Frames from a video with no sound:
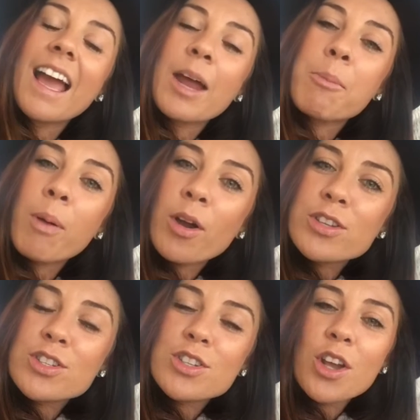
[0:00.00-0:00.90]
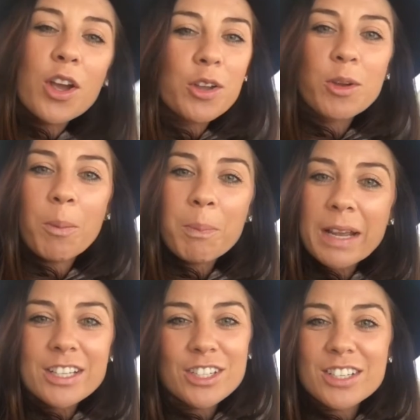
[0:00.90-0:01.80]
and post your
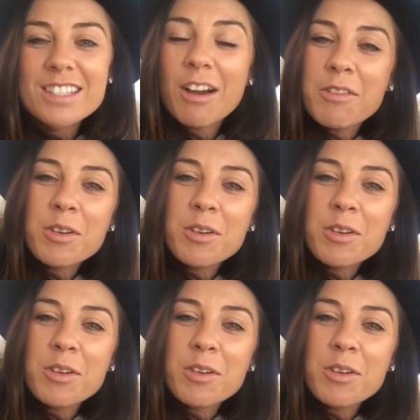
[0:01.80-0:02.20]
pictures of